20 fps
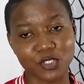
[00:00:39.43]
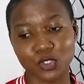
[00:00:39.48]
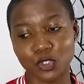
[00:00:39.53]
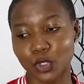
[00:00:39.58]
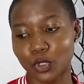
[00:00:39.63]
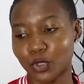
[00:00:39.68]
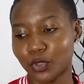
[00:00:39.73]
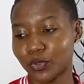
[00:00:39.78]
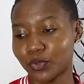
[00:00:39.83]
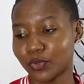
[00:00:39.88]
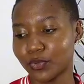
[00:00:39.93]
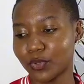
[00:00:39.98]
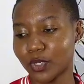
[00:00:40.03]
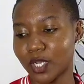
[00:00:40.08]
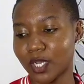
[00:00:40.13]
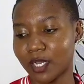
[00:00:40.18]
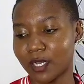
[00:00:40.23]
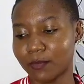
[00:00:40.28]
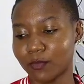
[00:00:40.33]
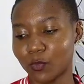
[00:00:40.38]
So
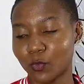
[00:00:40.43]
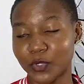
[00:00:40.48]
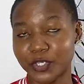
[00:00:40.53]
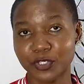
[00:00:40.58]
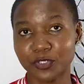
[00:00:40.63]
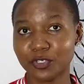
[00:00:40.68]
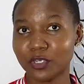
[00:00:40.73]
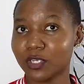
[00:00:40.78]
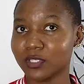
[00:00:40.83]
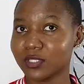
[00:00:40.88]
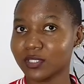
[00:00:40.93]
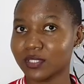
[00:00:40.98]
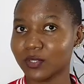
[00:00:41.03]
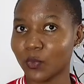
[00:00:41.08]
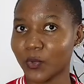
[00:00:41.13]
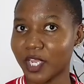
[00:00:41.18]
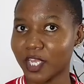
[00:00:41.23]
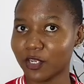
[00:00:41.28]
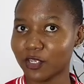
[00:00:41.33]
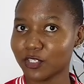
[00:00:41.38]
um, we do not,
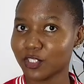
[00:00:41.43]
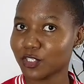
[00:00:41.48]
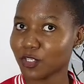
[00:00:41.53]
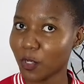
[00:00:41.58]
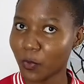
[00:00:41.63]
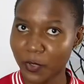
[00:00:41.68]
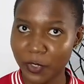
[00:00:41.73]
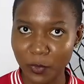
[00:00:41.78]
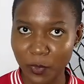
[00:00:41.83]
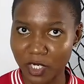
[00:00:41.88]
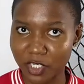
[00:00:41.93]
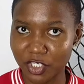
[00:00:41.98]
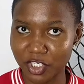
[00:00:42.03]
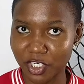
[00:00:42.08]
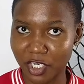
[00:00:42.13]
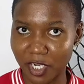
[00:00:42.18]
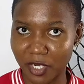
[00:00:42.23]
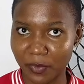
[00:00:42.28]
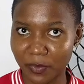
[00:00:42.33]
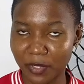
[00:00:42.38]
we are not stuck with one
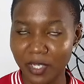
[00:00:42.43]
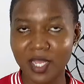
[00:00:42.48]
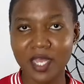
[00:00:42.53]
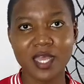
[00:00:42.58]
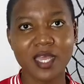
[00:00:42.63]
shape,